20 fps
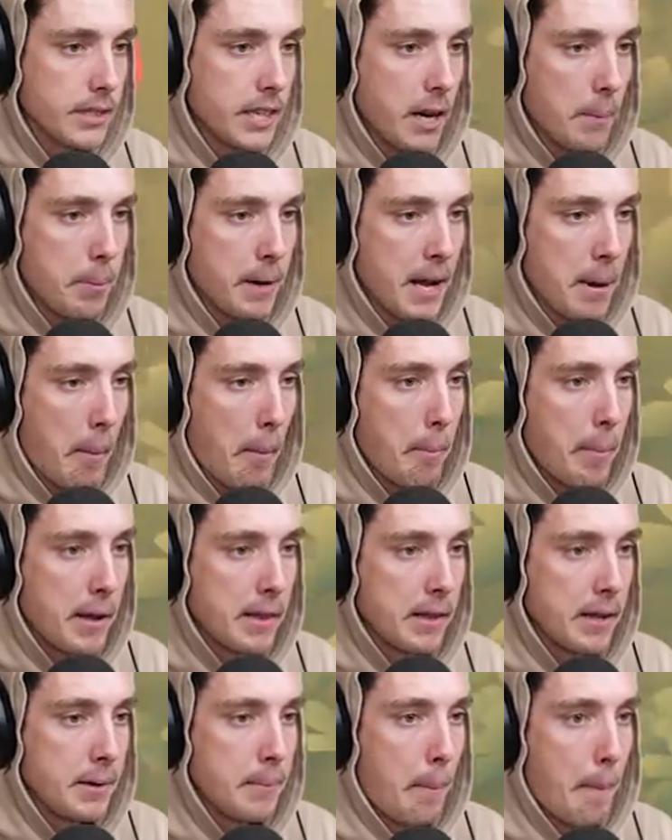can I pick up a bin I'd be
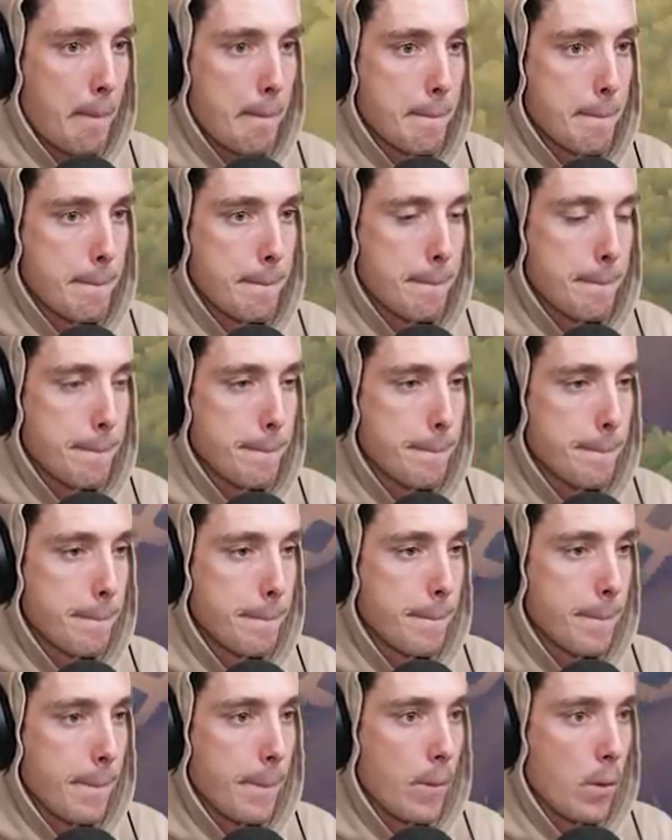lid? terrified if I saw
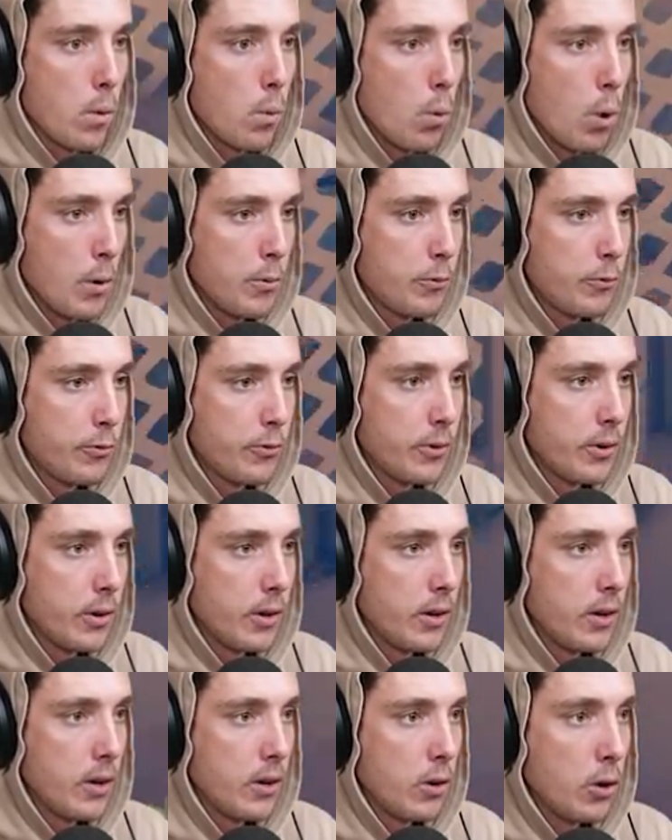you running at me.
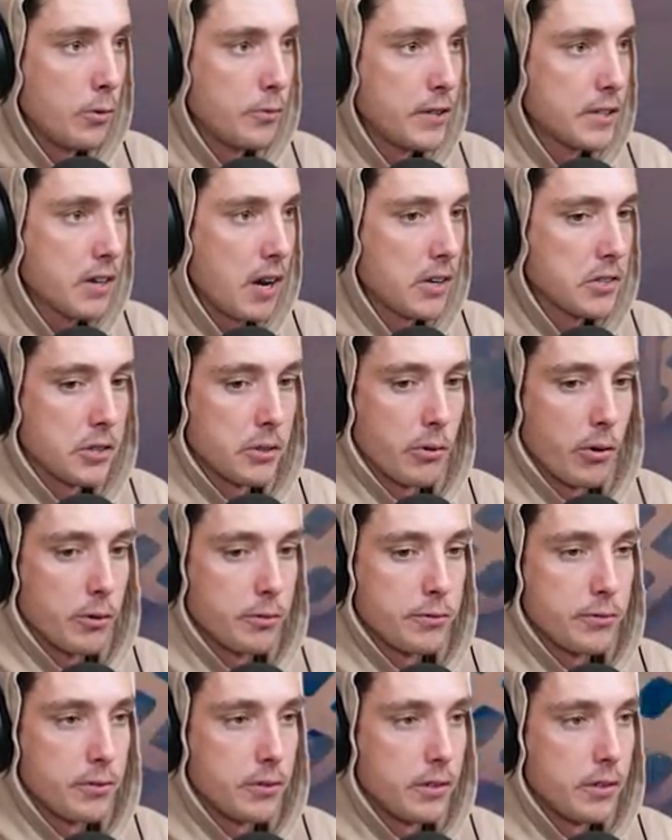Oof, there's guy's on the
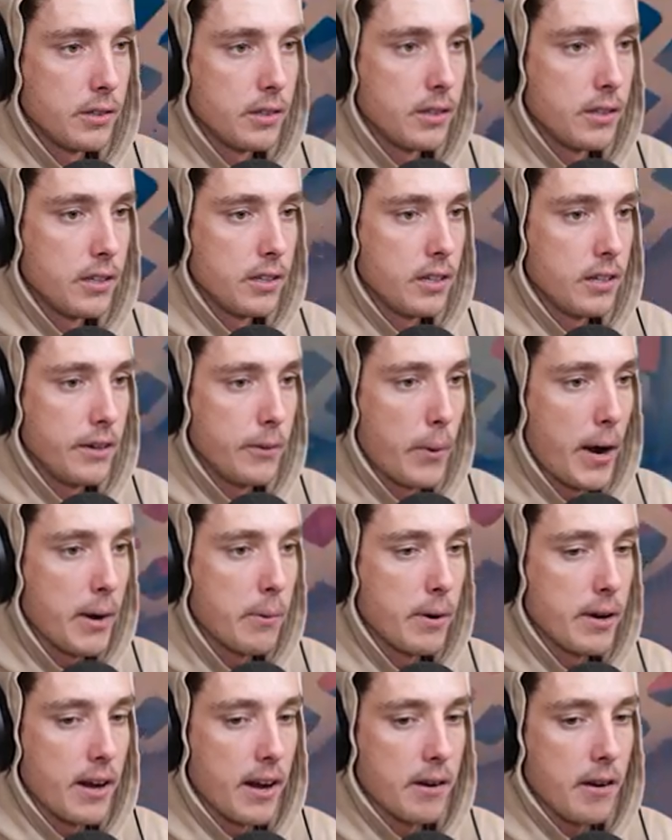roof. Wait,
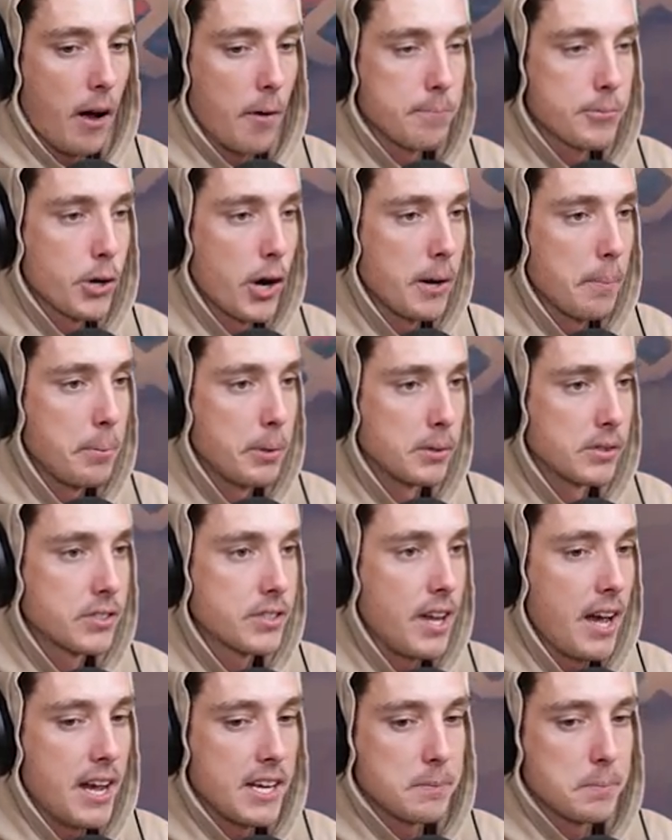wait I, am trying to build
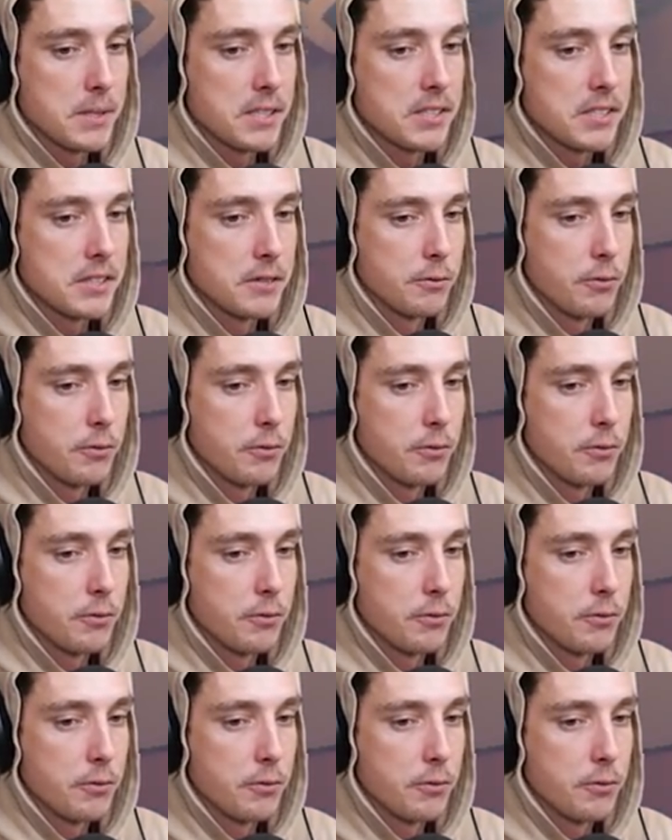stairs, but this isn't